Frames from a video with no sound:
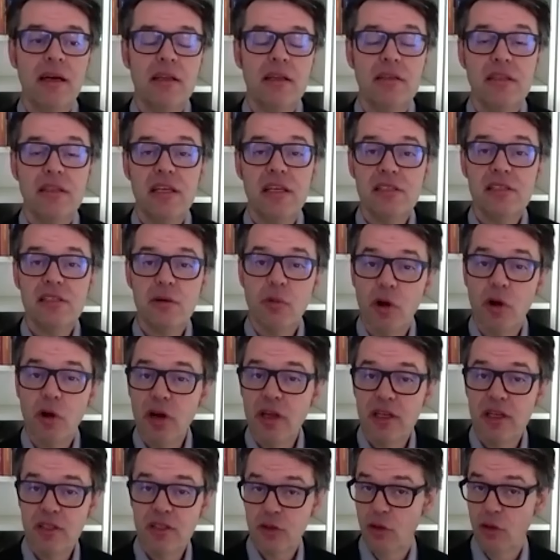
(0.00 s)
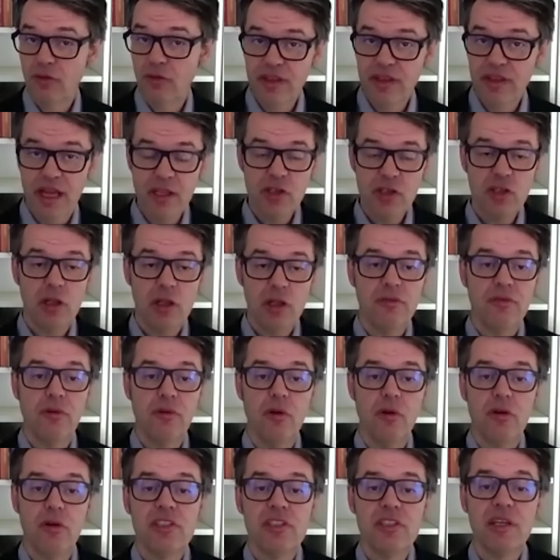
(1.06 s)
This work is confidential, of
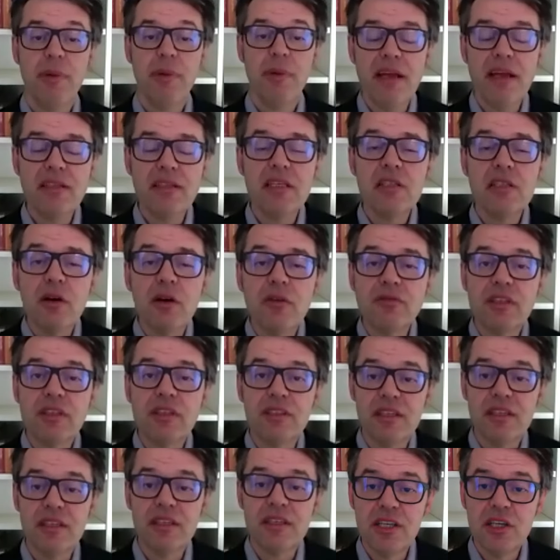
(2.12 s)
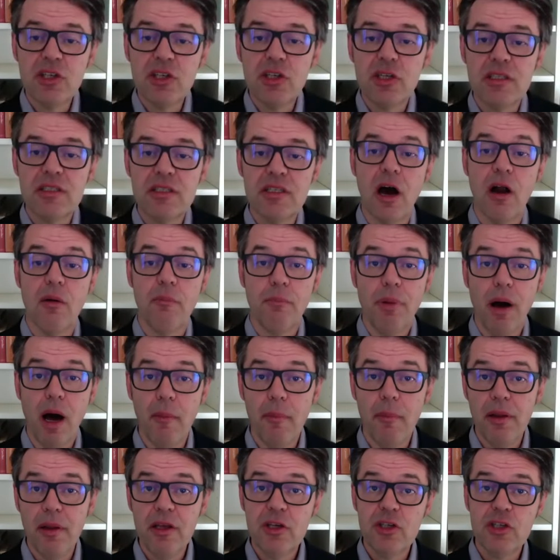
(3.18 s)
course. The basis of the decisions are
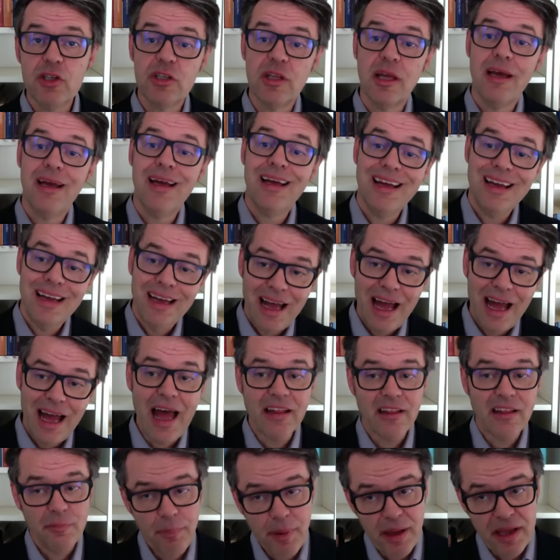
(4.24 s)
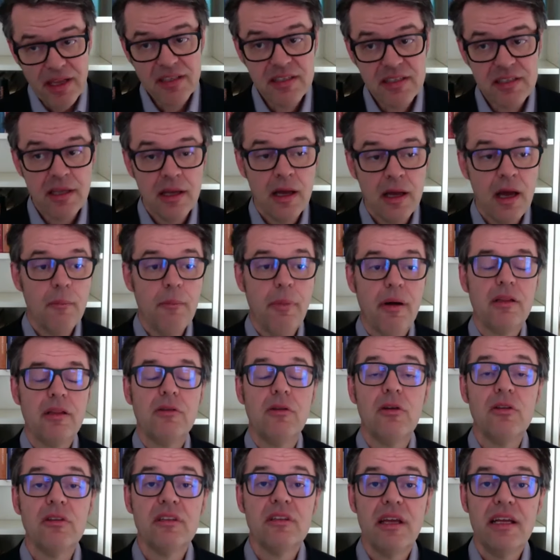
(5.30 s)
published at best, but
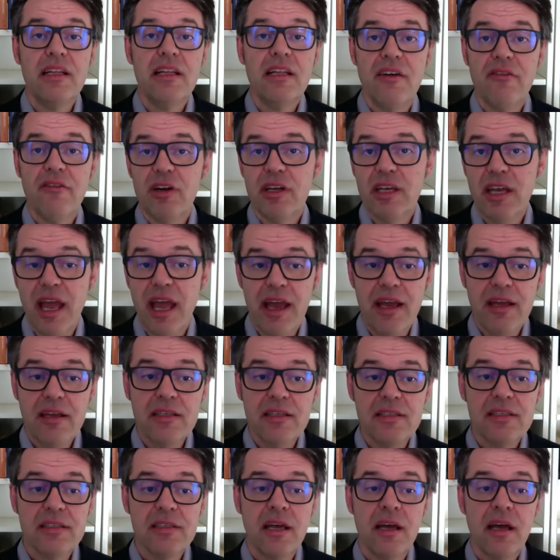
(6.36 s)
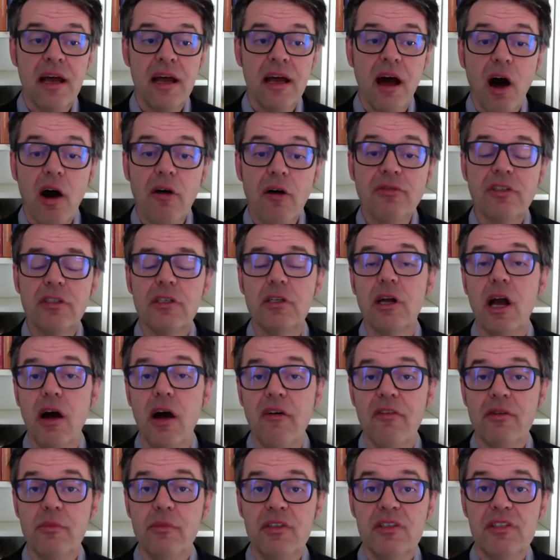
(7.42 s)
not in every case, after the
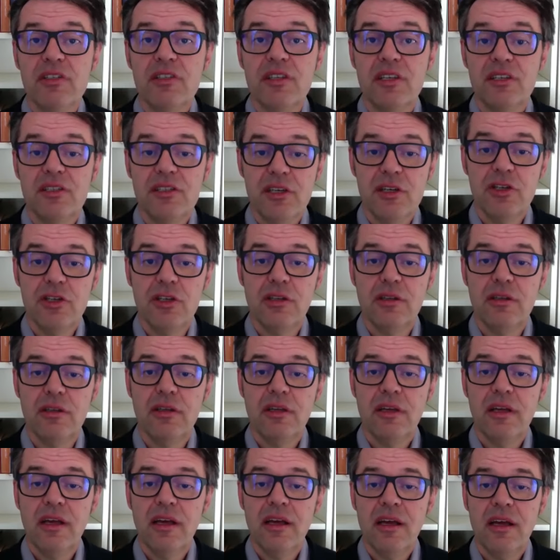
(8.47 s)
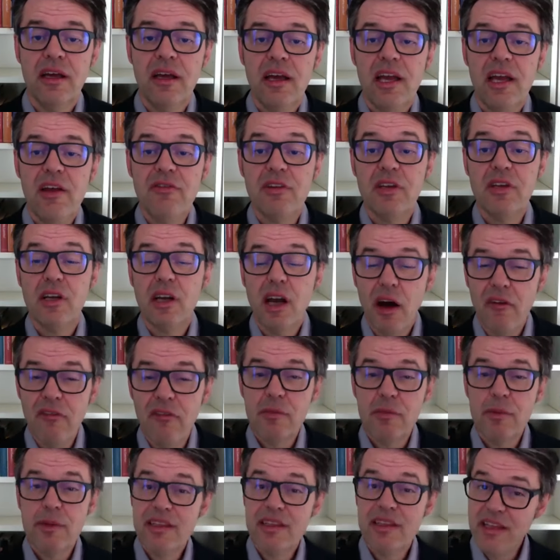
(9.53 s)
government's decision. If the
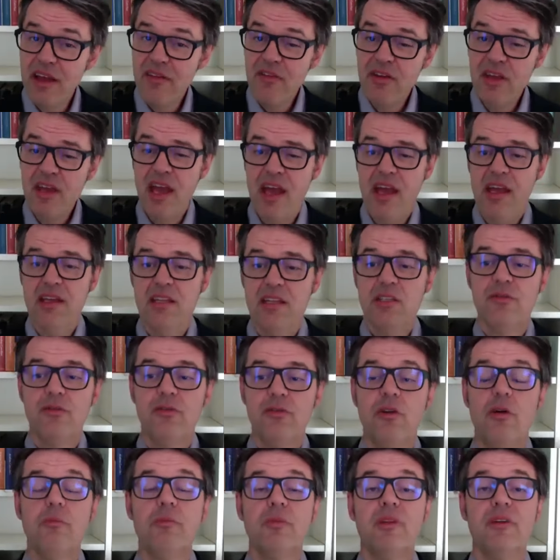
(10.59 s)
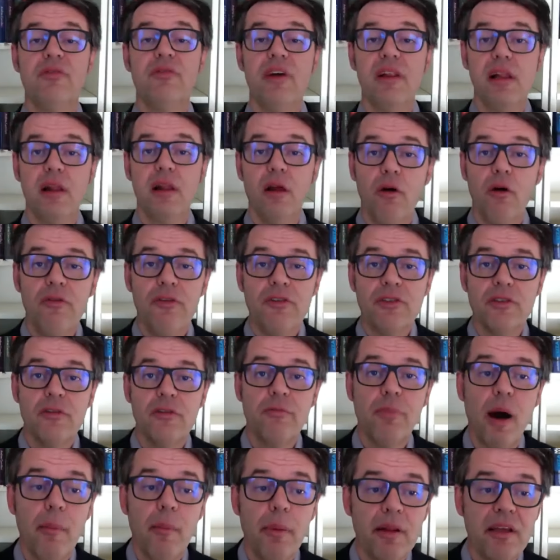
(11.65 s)
government deviates from the Federal Office of
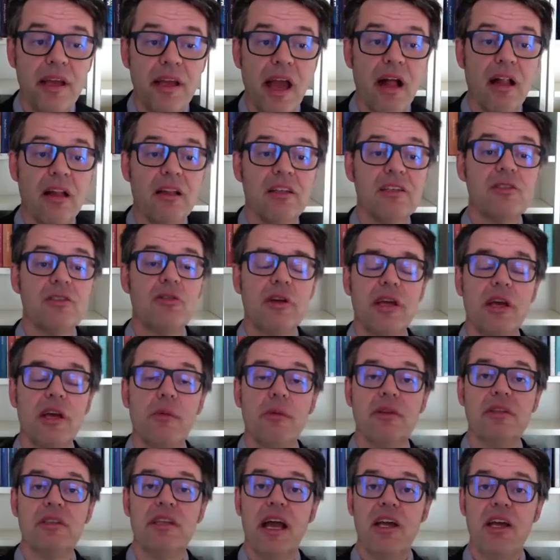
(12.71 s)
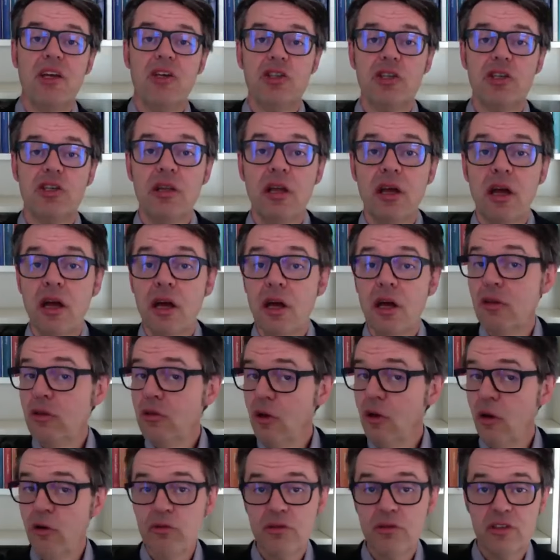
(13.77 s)
Public Health's recommendation,
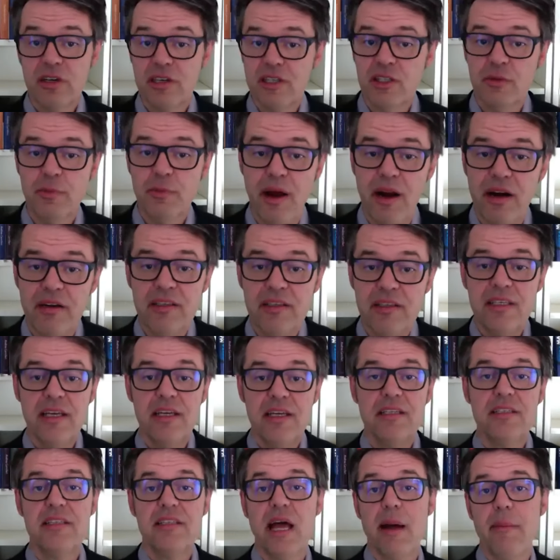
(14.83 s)
no transparency is